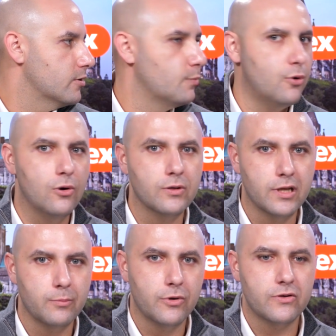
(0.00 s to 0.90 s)
are the poll
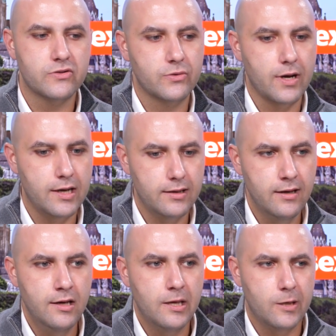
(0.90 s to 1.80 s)
numbers, right? Mm
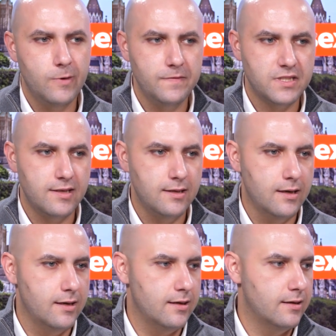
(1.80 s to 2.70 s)
-hmm. And we've seen
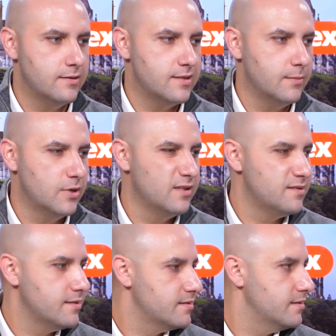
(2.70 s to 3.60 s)
uh, some
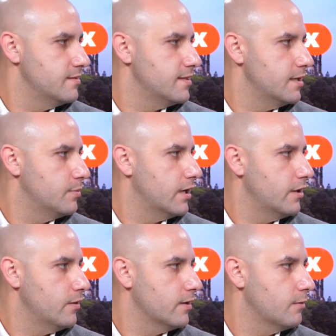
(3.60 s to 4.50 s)
consistency, but I
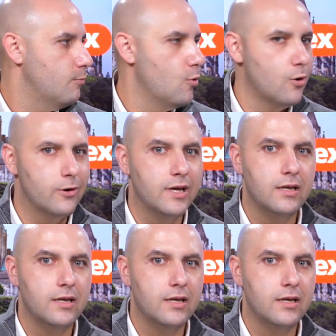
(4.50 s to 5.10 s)
think more